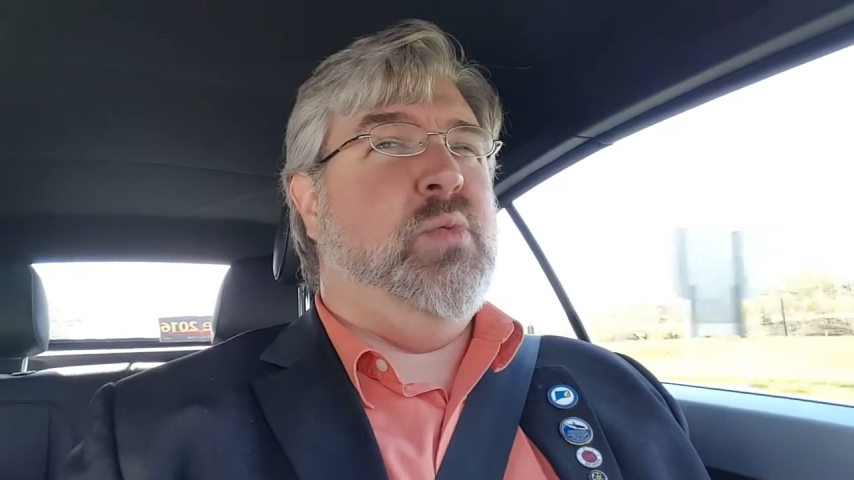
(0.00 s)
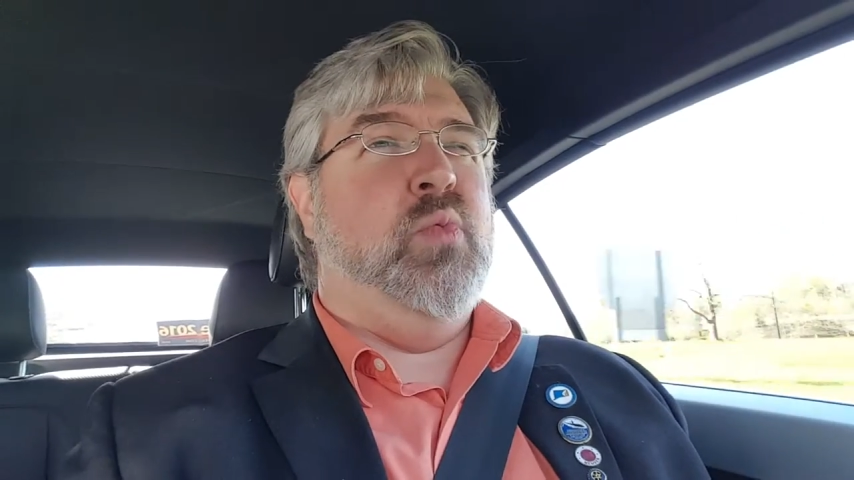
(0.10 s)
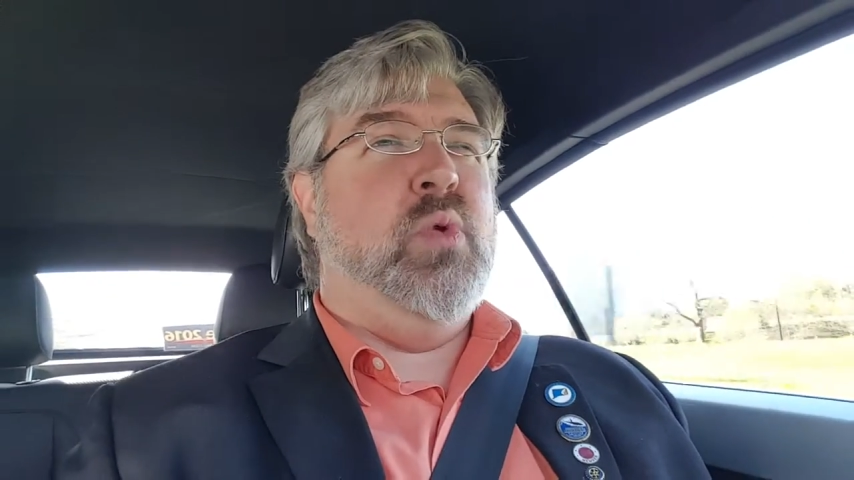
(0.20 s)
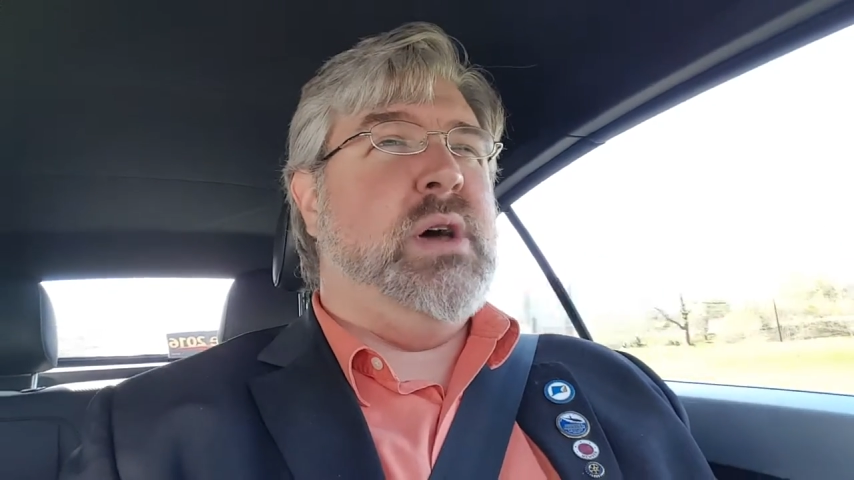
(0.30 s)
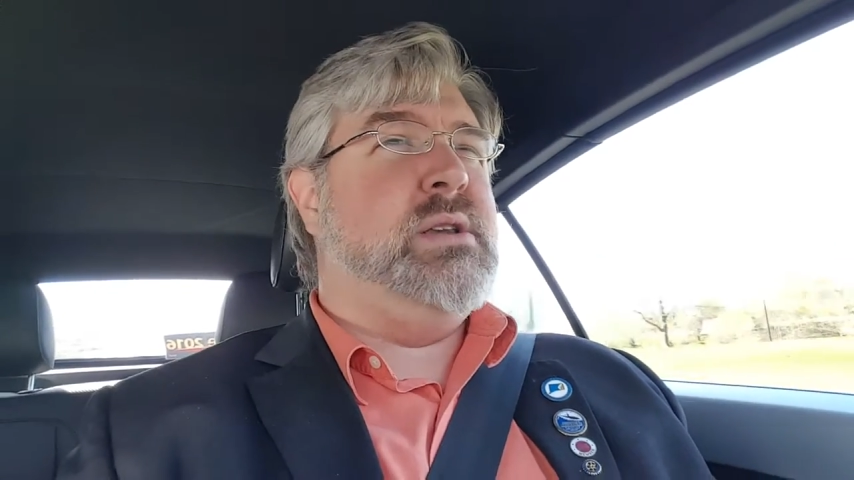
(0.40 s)

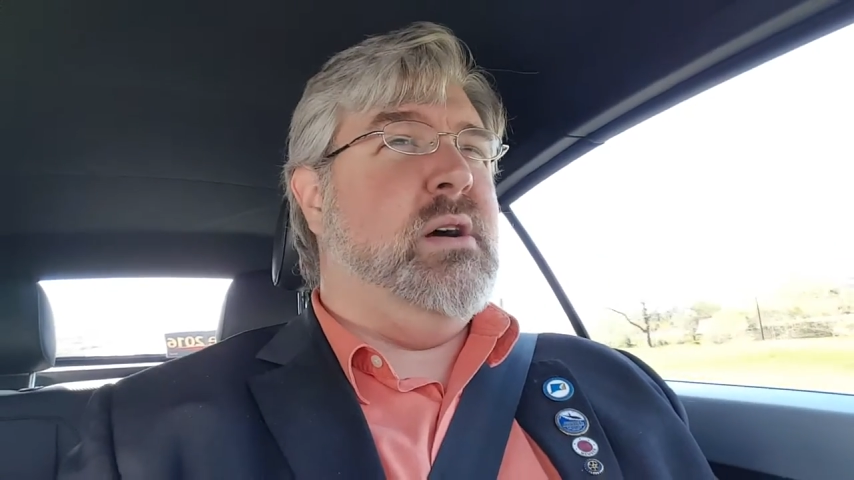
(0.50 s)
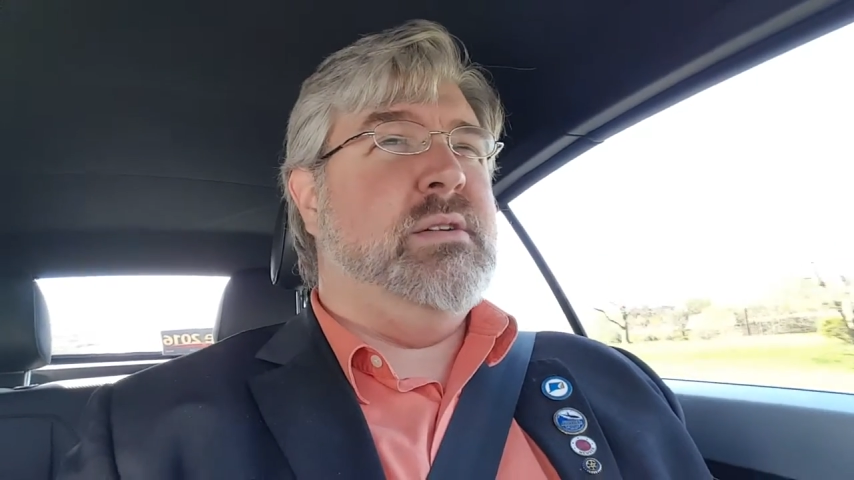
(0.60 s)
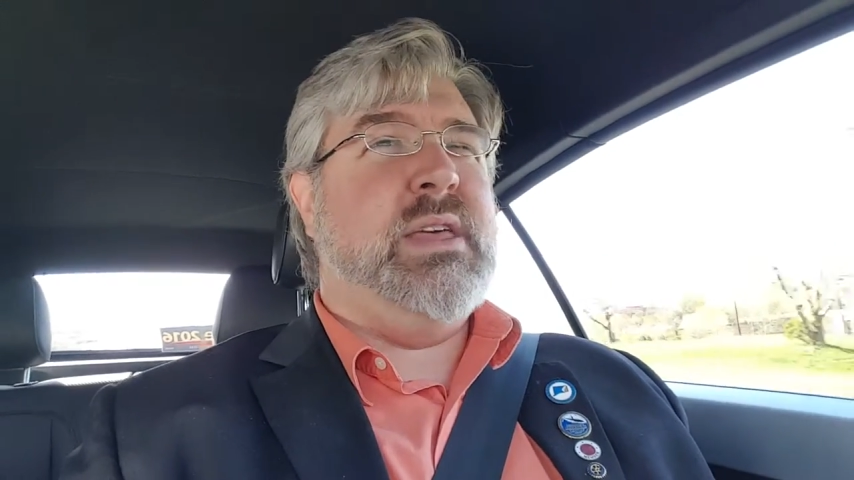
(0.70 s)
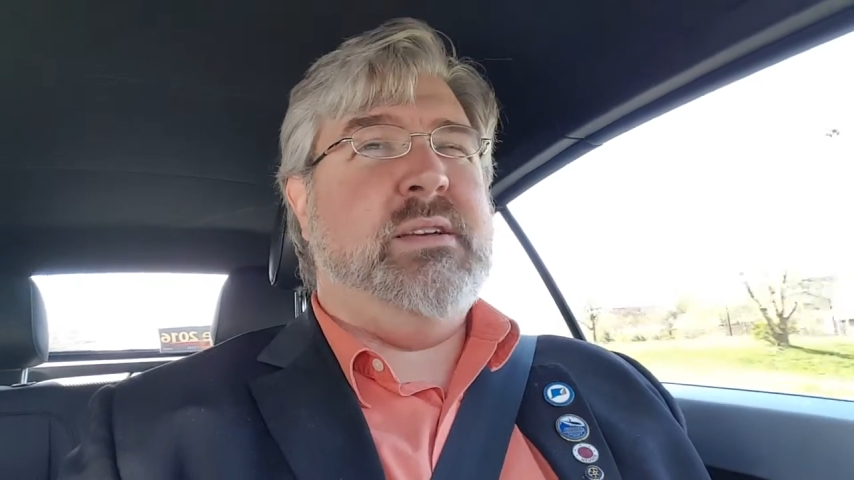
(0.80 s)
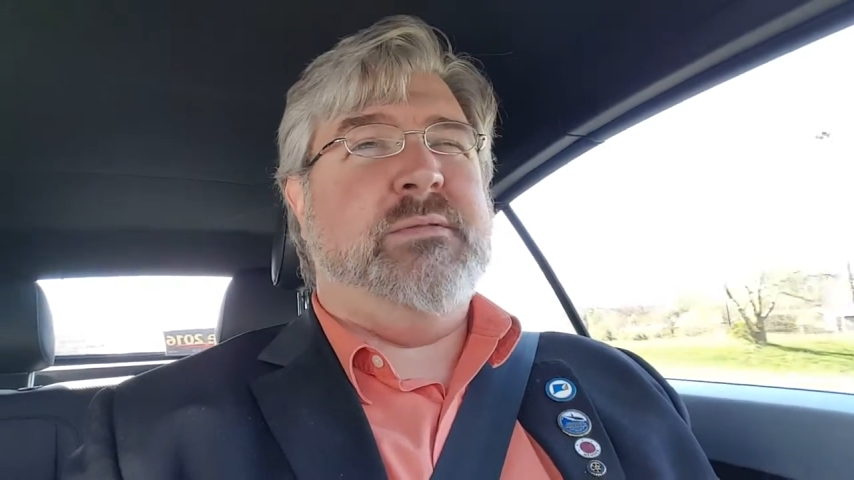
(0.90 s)
what
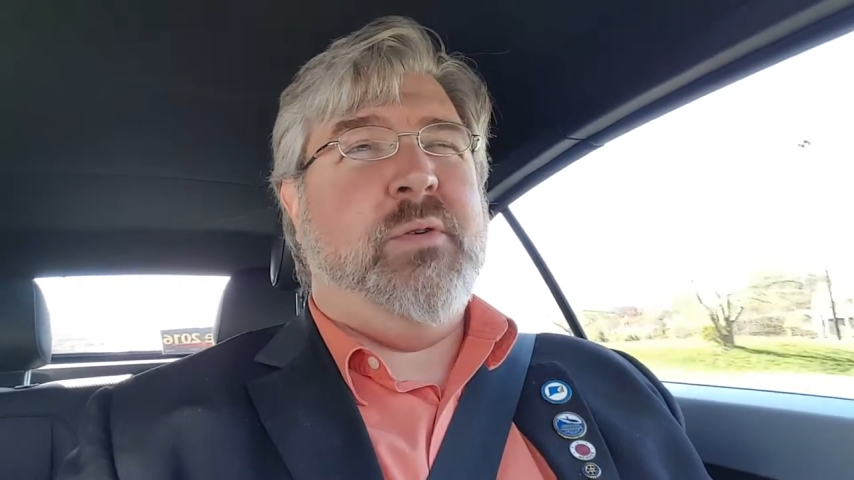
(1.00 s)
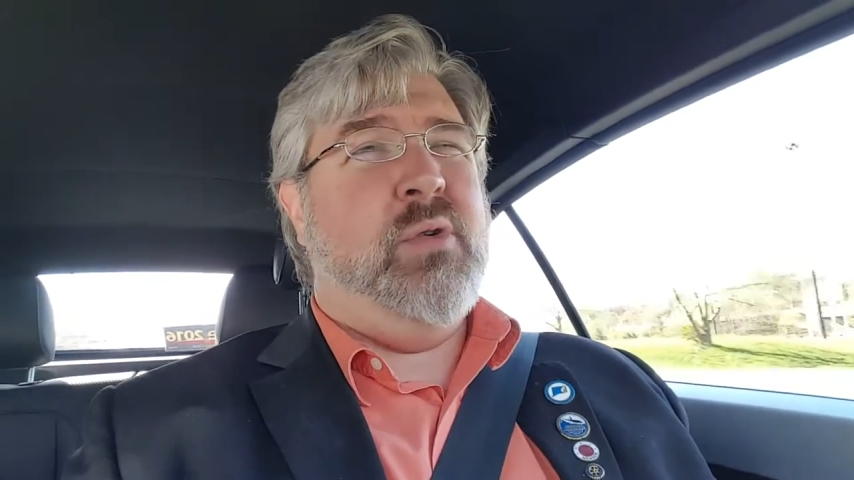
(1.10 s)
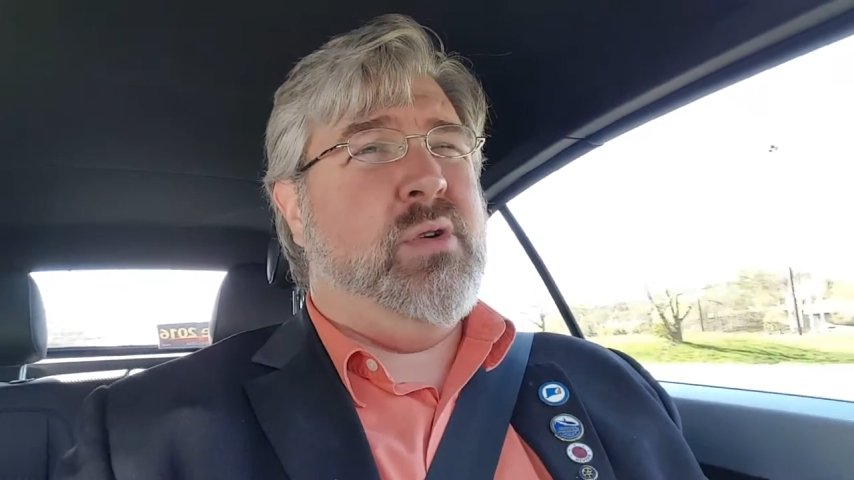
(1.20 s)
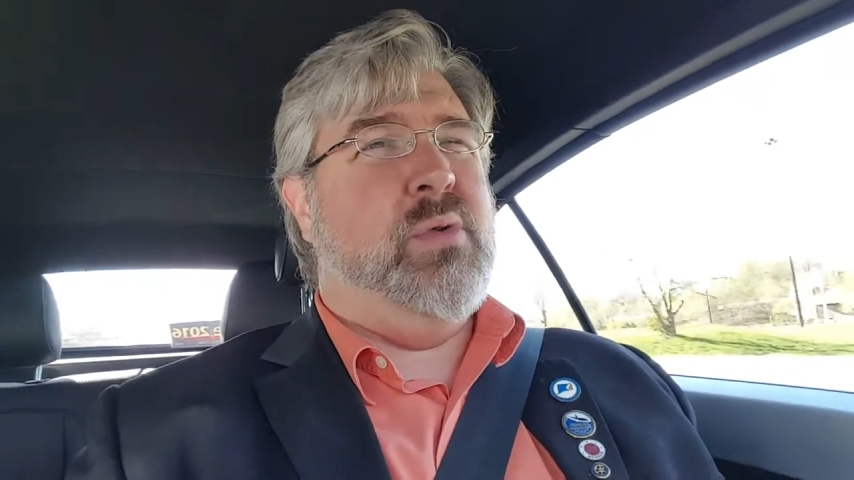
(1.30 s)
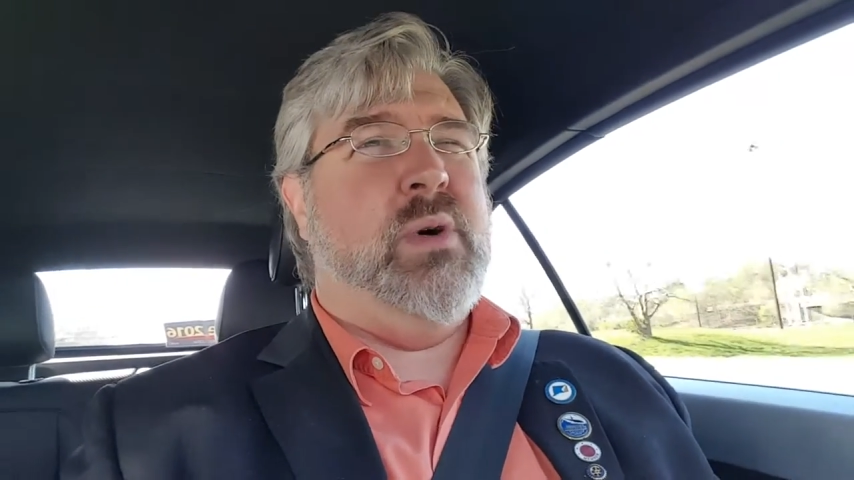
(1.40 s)
are they for?